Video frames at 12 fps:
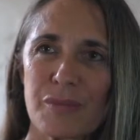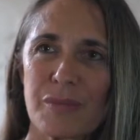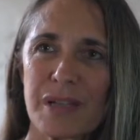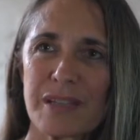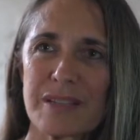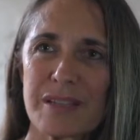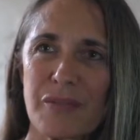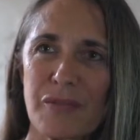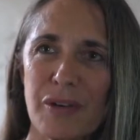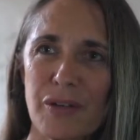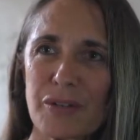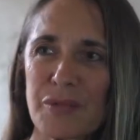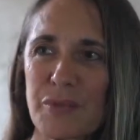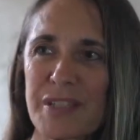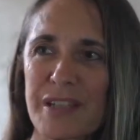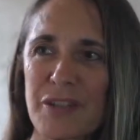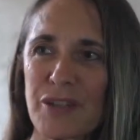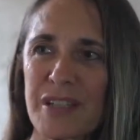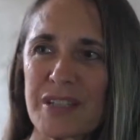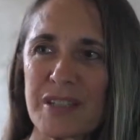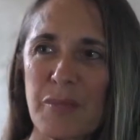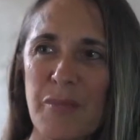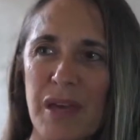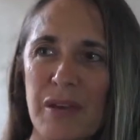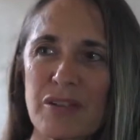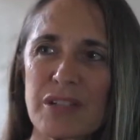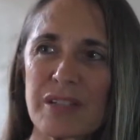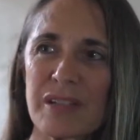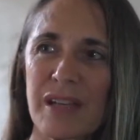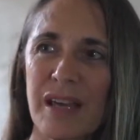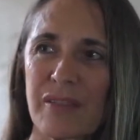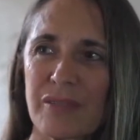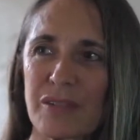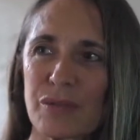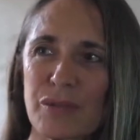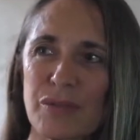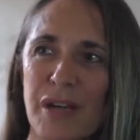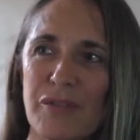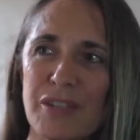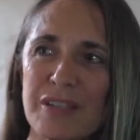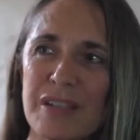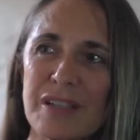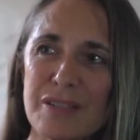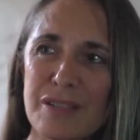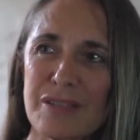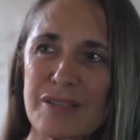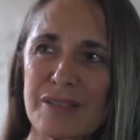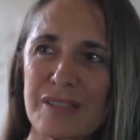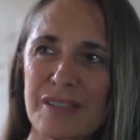my stepfather's position as the mayor, she didn't have to do a driving test.